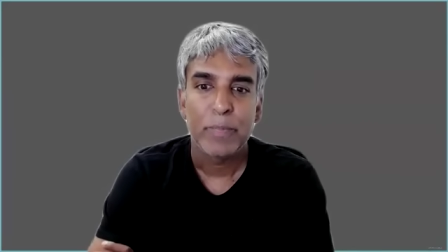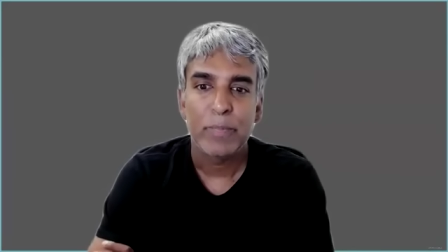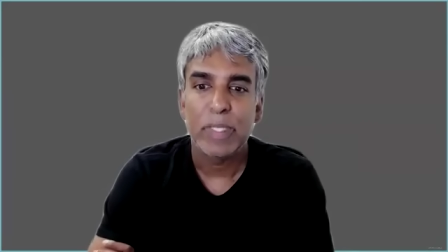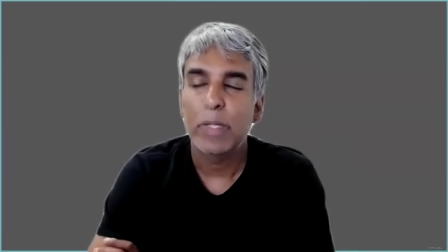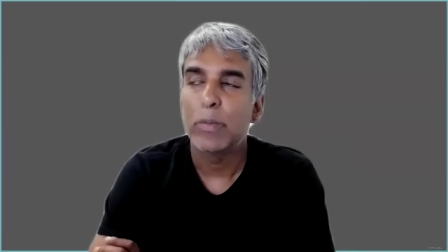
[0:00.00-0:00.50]

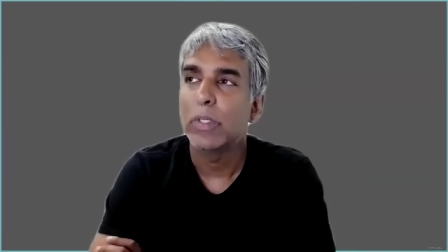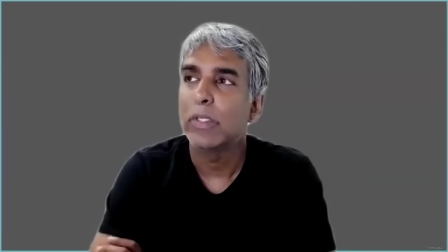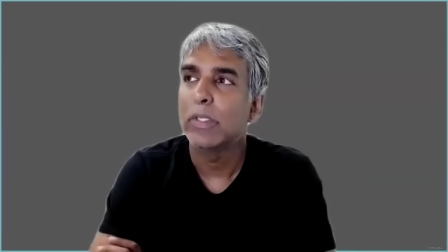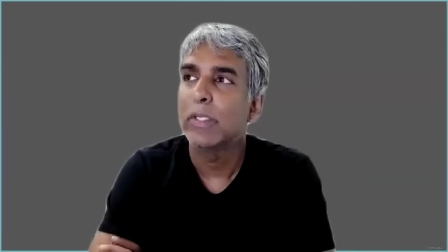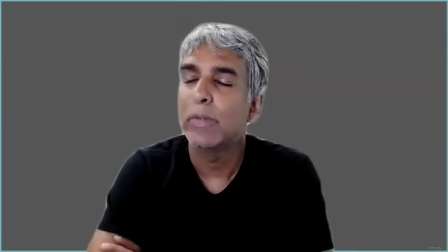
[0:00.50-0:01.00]
But
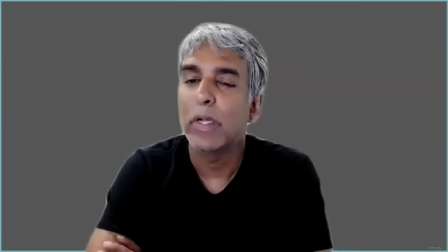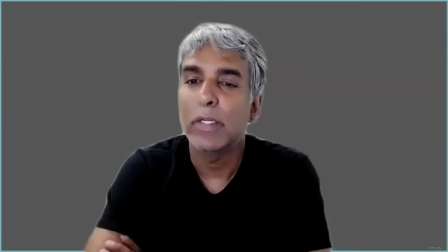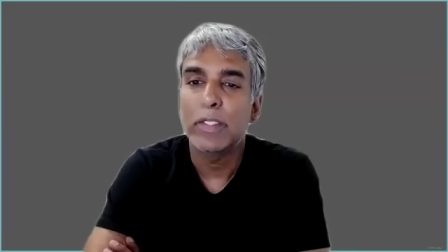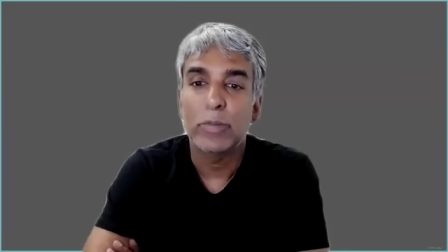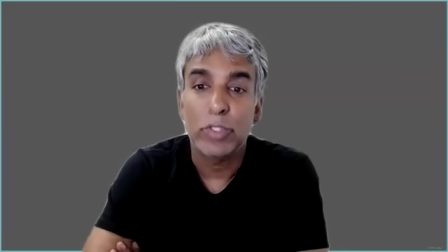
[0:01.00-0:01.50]
the
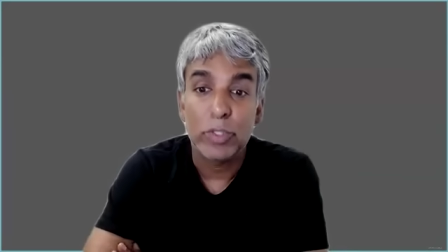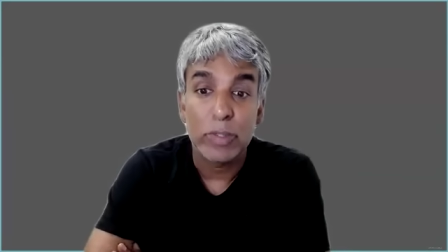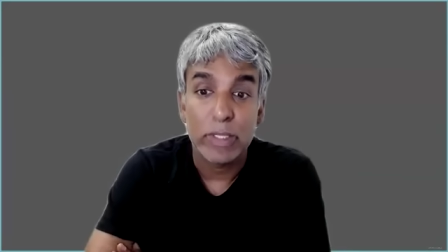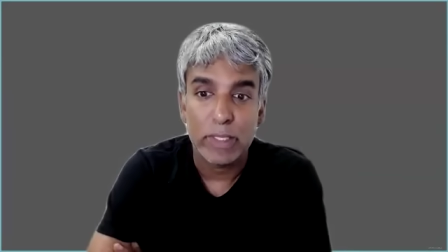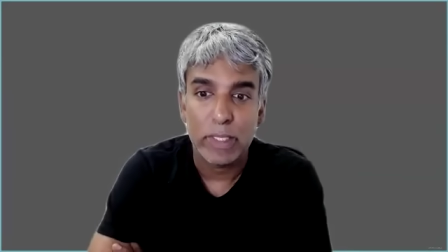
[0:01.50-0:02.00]
Iranians were
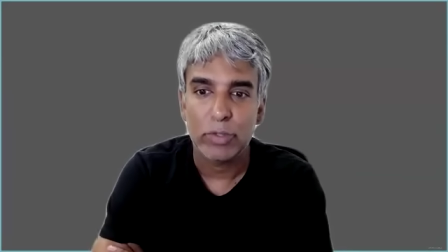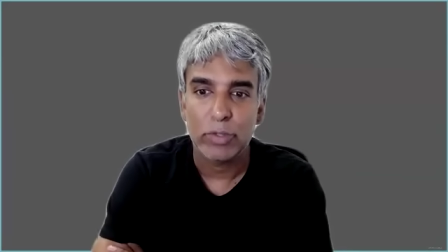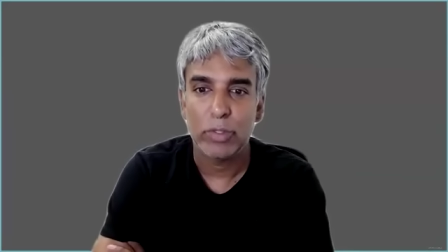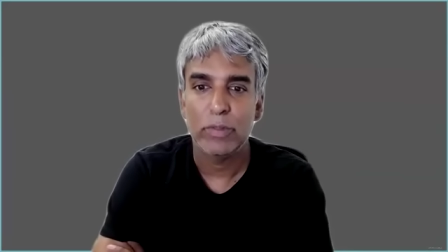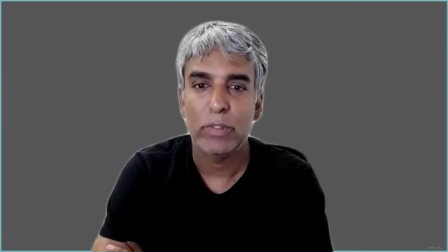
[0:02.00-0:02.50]
shooting down
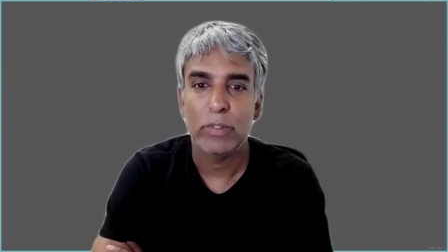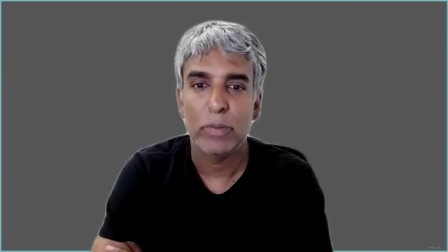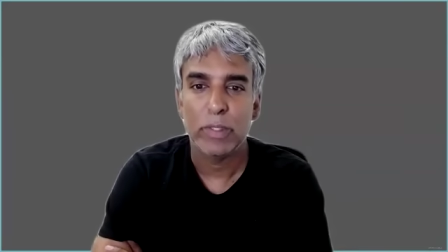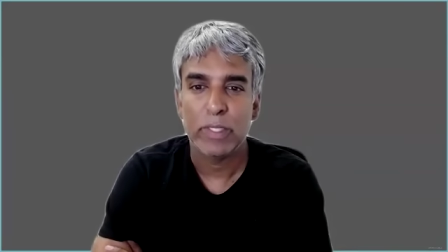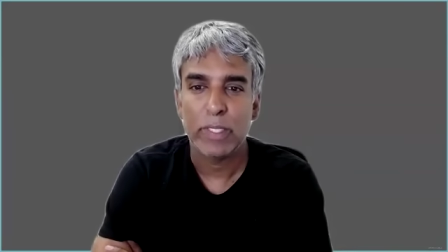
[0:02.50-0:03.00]
drones
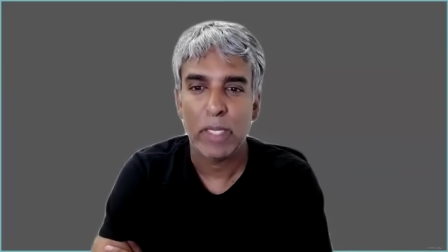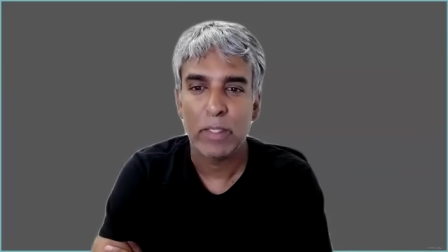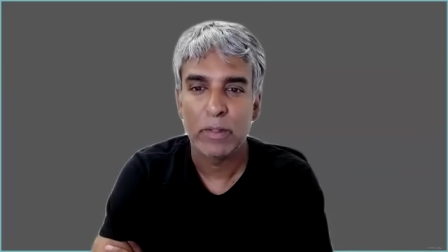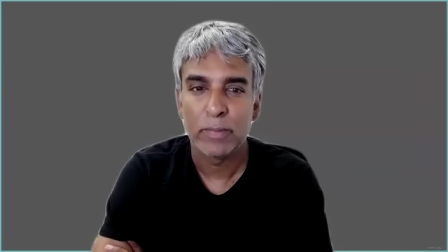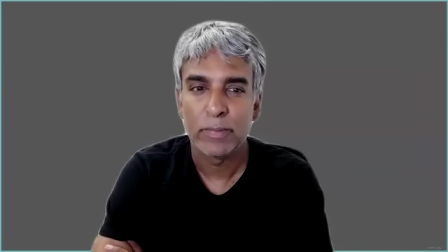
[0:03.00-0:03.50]
towards the
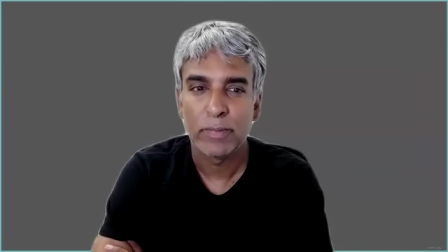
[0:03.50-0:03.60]
end.